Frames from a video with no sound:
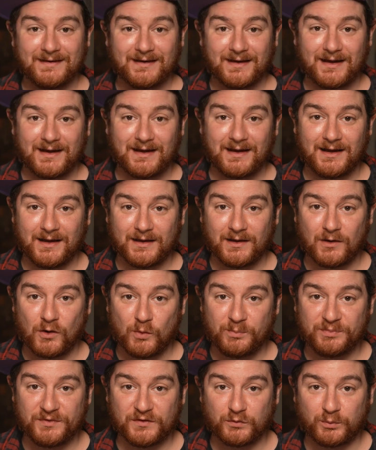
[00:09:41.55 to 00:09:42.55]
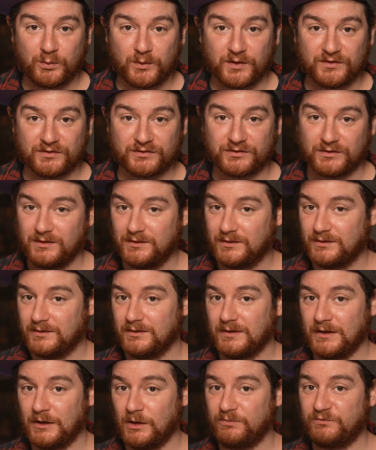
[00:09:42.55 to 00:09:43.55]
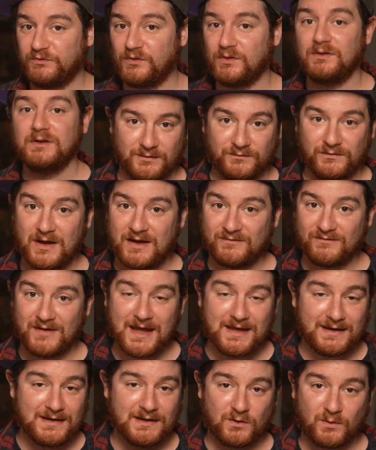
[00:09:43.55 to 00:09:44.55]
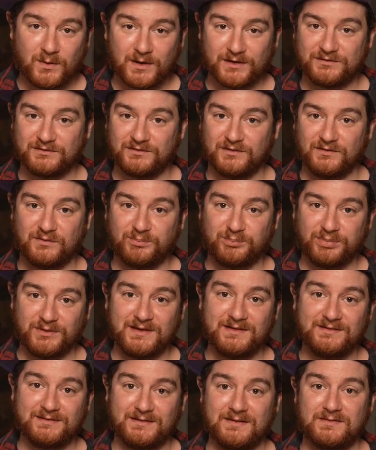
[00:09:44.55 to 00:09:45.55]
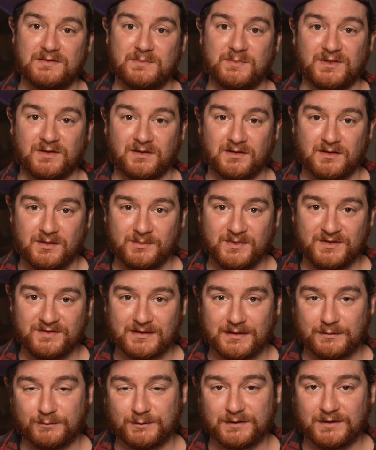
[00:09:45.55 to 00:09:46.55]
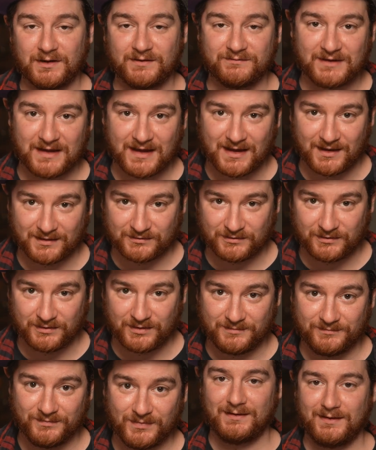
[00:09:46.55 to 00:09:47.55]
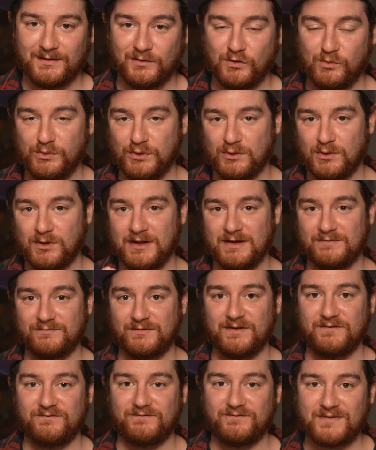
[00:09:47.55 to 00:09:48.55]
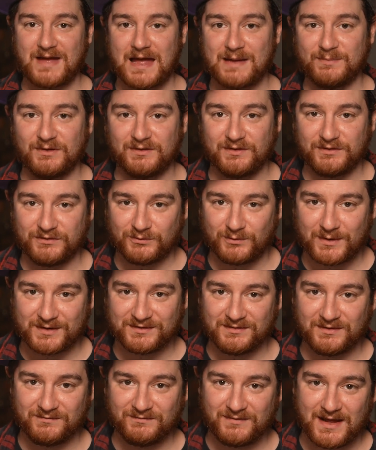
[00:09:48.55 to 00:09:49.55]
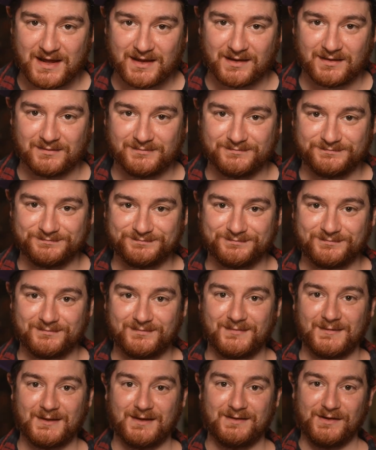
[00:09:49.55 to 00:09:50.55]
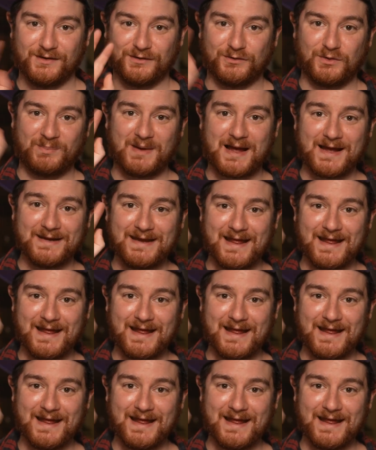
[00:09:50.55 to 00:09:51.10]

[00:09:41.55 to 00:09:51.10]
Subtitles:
I hope this was helpful. If you have any questions, please leave them in the comments. I would love to answer them. I hope you all have a fabulous rest of the day. Goodbye